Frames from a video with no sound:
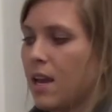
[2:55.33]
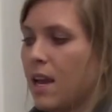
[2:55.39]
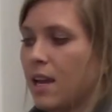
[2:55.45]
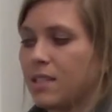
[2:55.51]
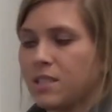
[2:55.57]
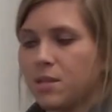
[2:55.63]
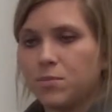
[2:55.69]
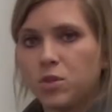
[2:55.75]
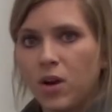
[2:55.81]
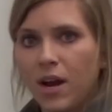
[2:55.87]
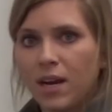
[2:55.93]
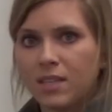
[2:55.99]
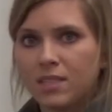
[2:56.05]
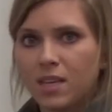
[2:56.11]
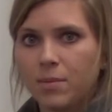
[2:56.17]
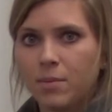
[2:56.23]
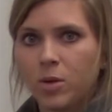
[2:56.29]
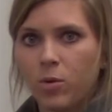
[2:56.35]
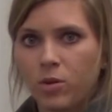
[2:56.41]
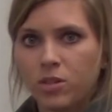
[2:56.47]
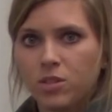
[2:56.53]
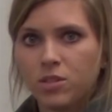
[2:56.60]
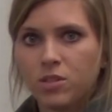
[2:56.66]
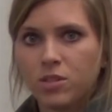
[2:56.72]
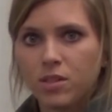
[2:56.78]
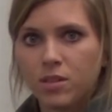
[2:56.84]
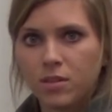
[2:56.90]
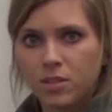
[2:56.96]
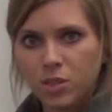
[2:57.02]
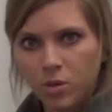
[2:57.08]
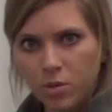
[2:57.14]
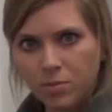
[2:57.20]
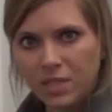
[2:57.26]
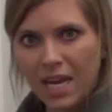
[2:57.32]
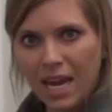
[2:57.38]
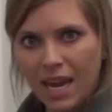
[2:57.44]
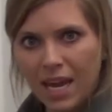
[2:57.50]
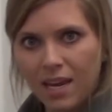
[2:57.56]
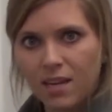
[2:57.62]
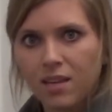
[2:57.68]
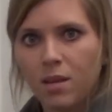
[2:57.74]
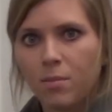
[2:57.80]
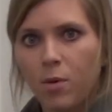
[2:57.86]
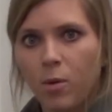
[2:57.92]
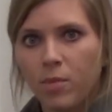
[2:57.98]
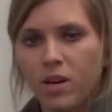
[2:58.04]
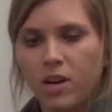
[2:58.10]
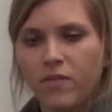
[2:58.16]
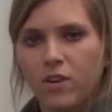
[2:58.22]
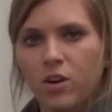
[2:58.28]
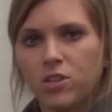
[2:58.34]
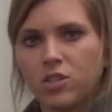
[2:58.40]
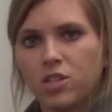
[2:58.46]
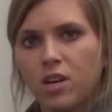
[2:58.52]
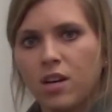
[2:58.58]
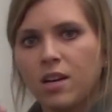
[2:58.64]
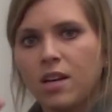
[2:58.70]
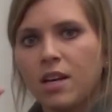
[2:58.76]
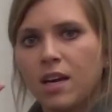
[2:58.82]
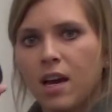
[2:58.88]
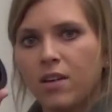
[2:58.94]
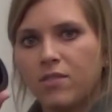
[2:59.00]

and subtract them in order to obtain the moment of inertia